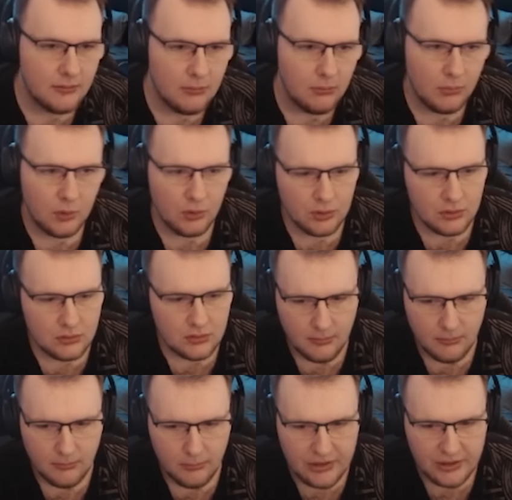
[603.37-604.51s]
bongo
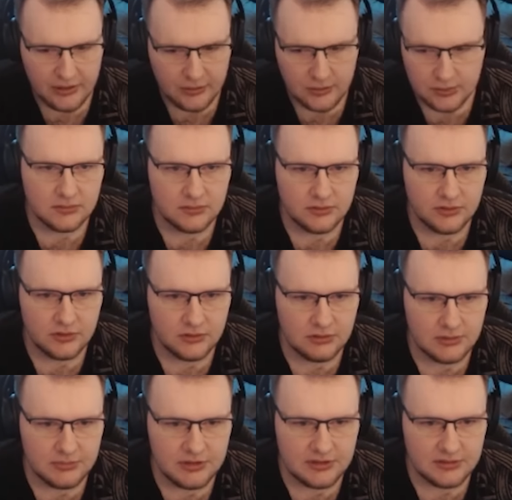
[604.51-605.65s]
bingo. You know what I
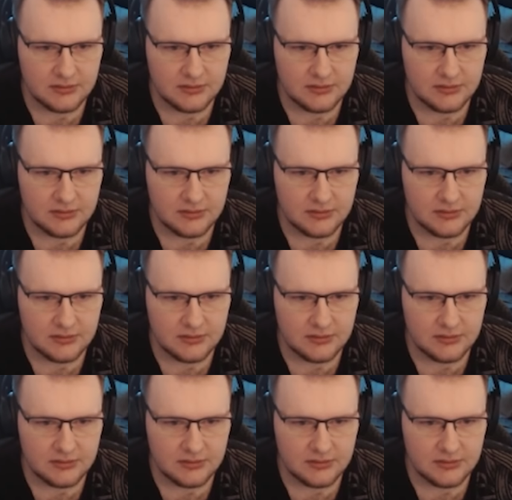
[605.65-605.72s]
mean?